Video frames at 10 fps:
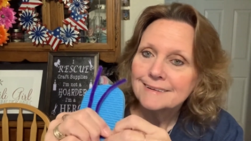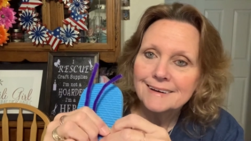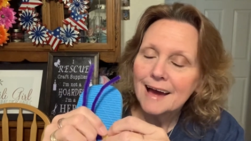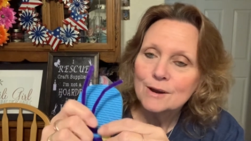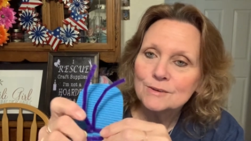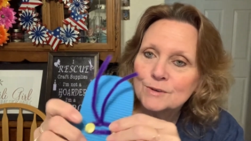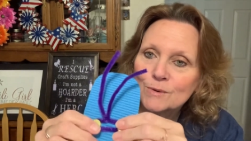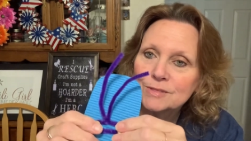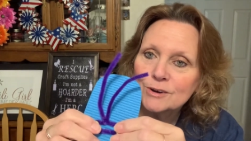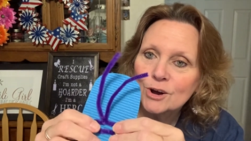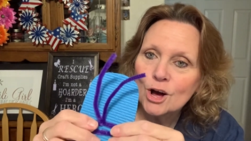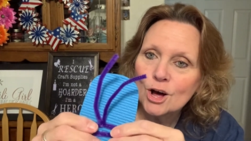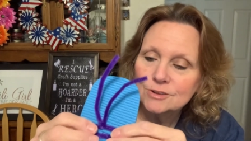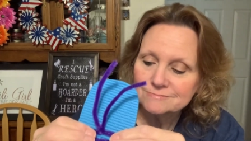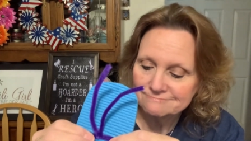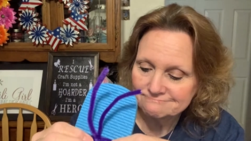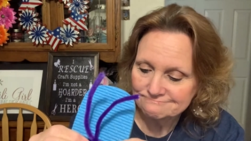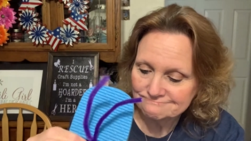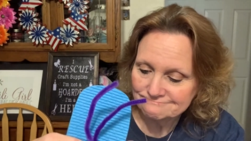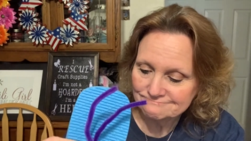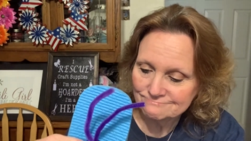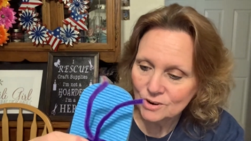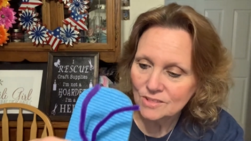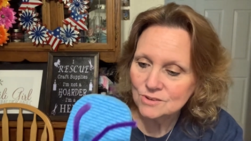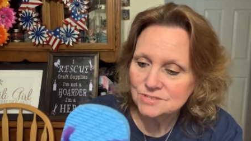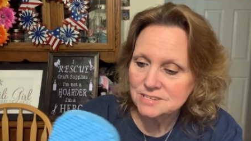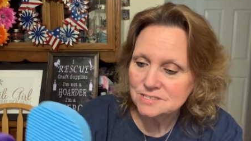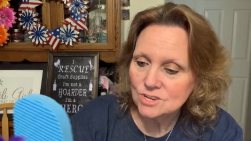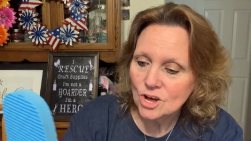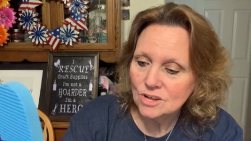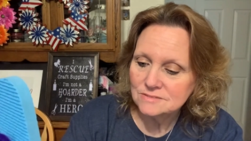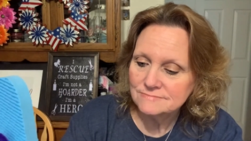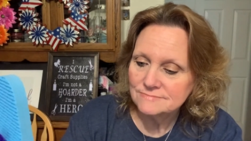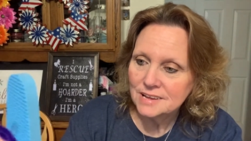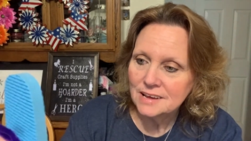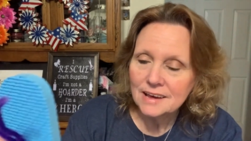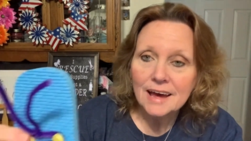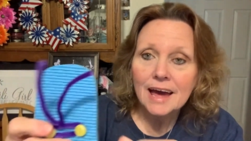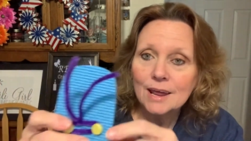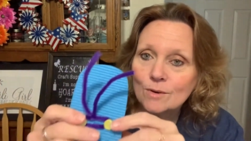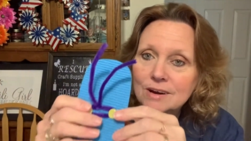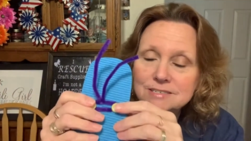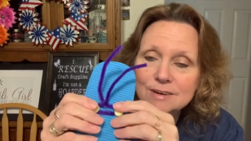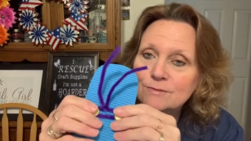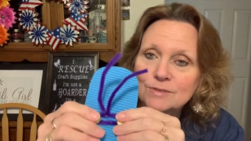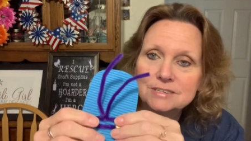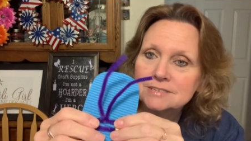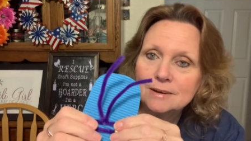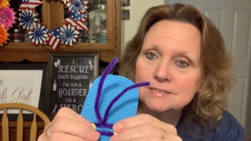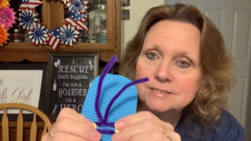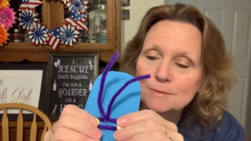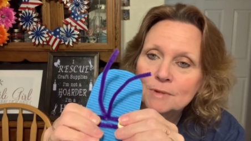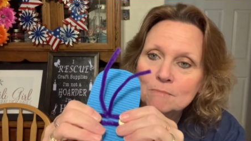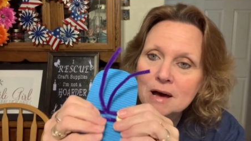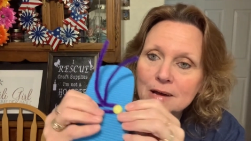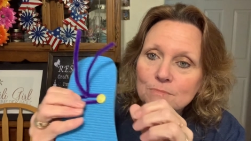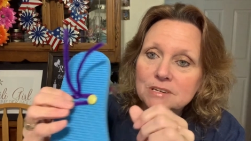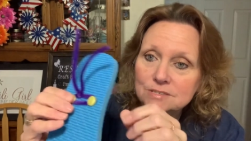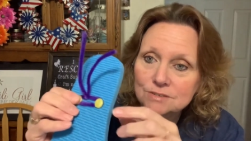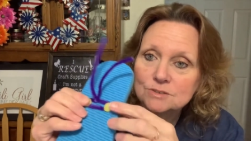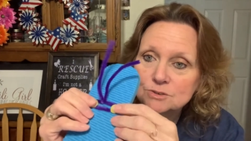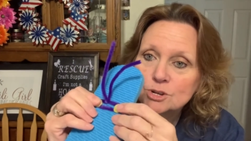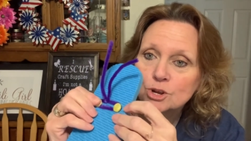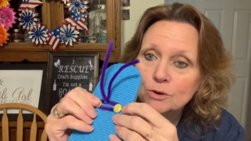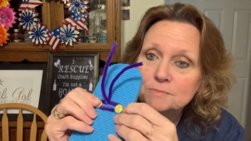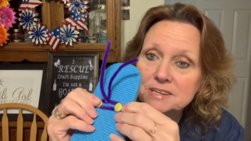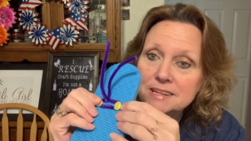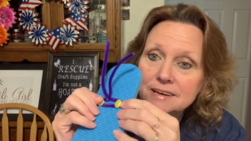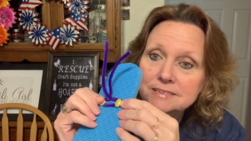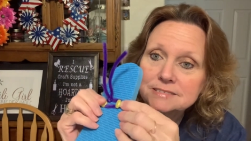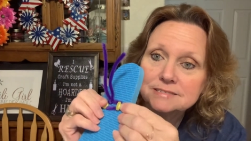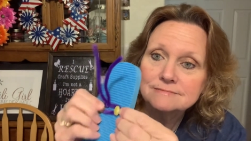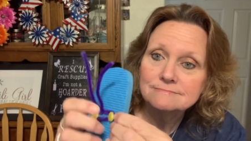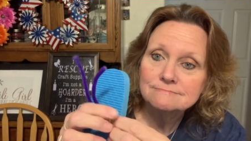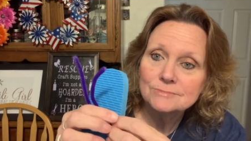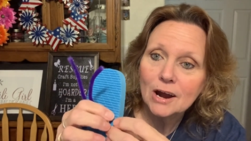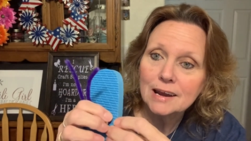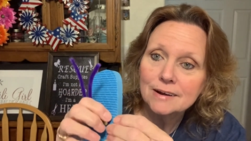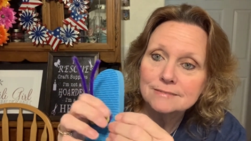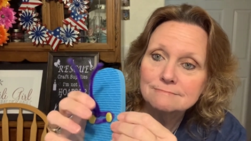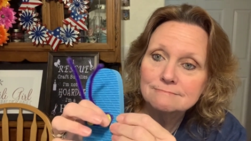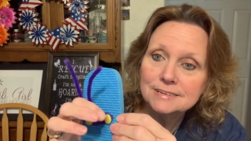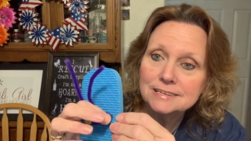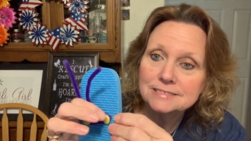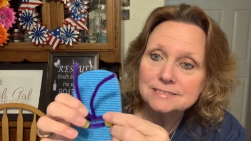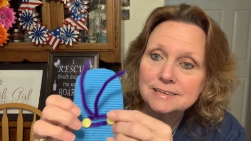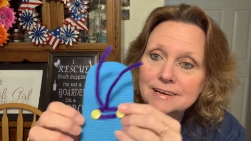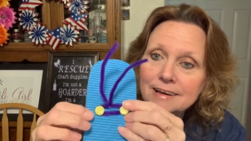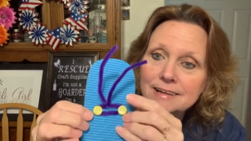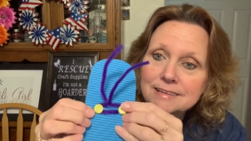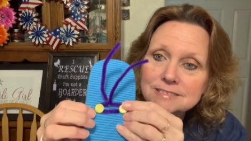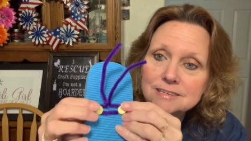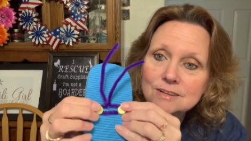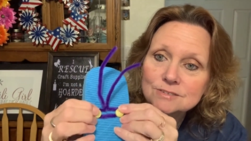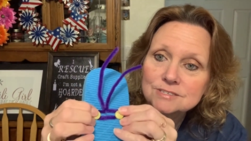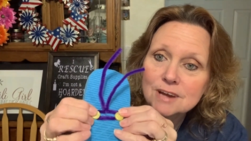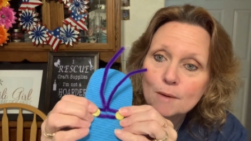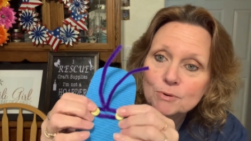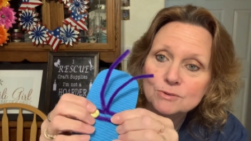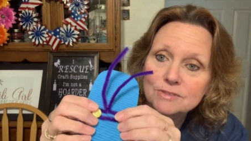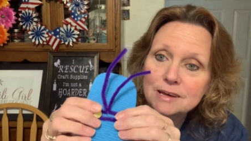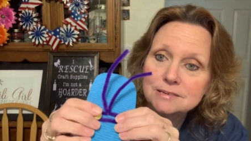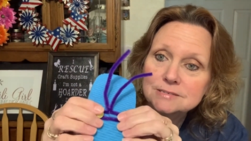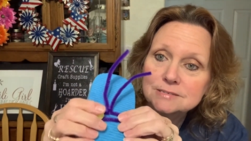don't even know what they're called. What are those things called? Anyways, it's slipped my mind, but glue them to this right here, these little stopper things.